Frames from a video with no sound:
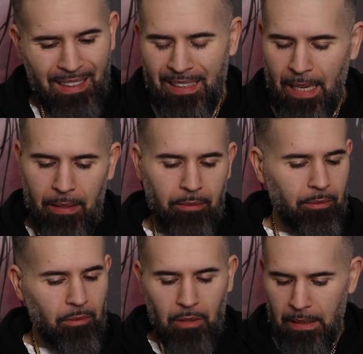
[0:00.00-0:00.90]
That's it.
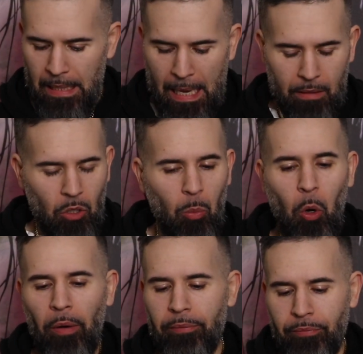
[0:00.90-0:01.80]
That's it. No
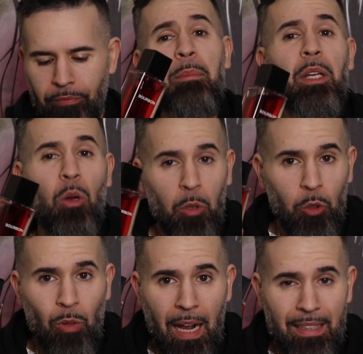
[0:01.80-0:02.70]
more. Let me know
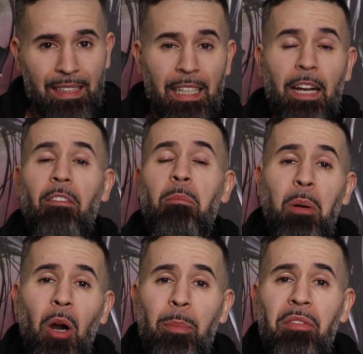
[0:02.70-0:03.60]
what you guys think of
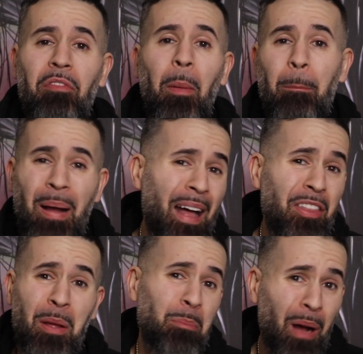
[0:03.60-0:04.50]
bourbon from
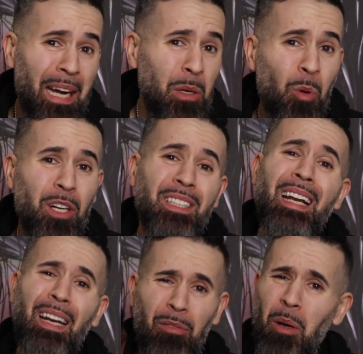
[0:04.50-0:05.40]
Bath and Body Works,
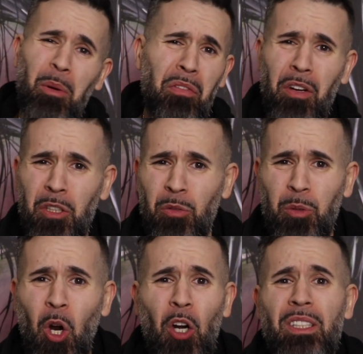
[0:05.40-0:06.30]
and I love y'all motherfuckers
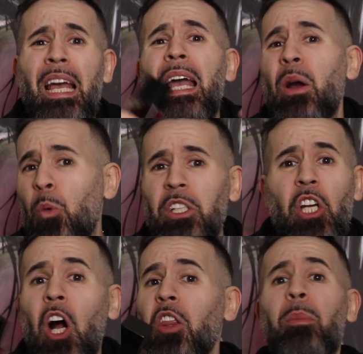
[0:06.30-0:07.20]
from the heart.
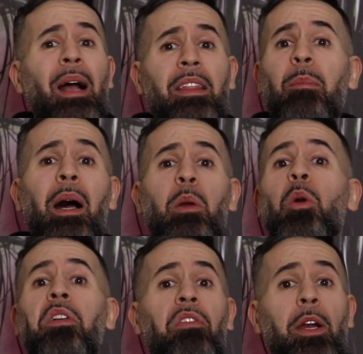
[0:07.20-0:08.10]
Which other Bath and Body
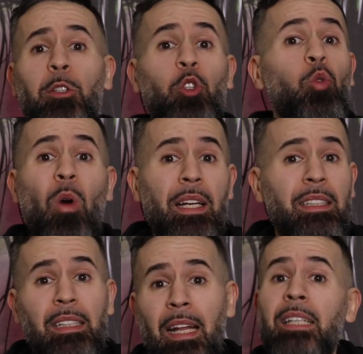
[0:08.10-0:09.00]
Work fragrance you want to
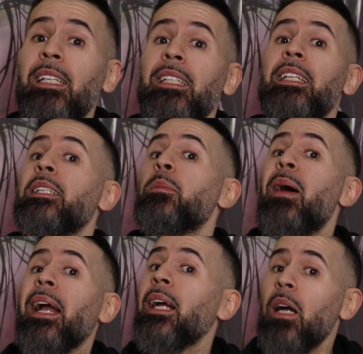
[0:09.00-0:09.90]
see next? Cause I did
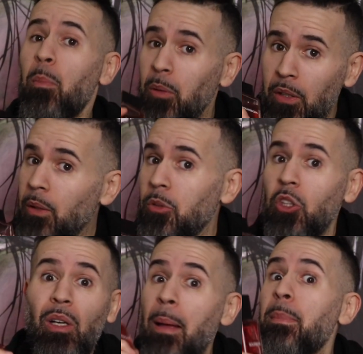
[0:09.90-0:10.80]
back a couple of them,
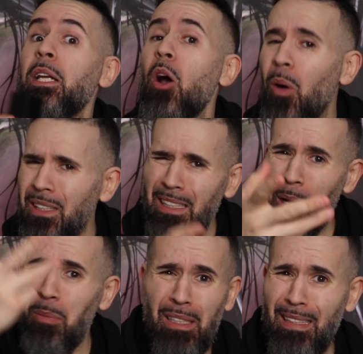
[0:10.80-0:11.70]
so let me know. I'll see
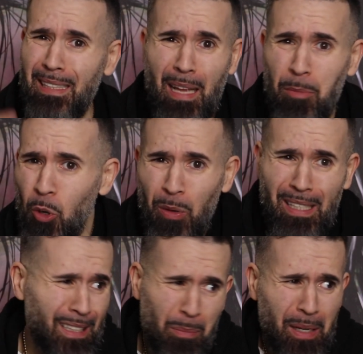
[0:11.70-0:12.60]
y'all bitches next time. You know it
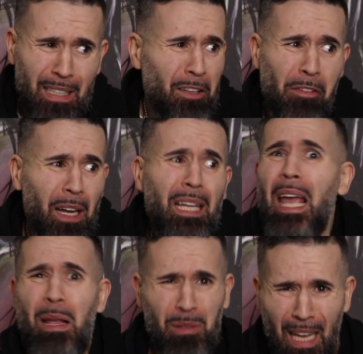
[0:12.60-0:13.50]
is the biggest in the fucking
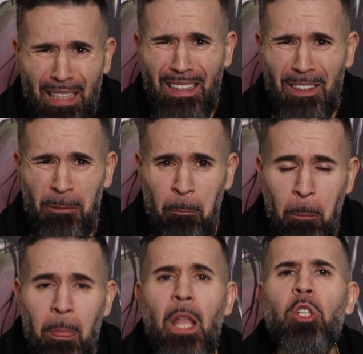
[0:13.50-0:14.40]
game, son.
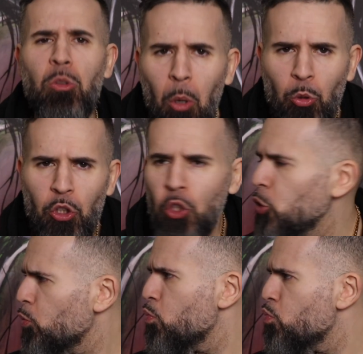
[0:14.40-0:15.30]
Smooches.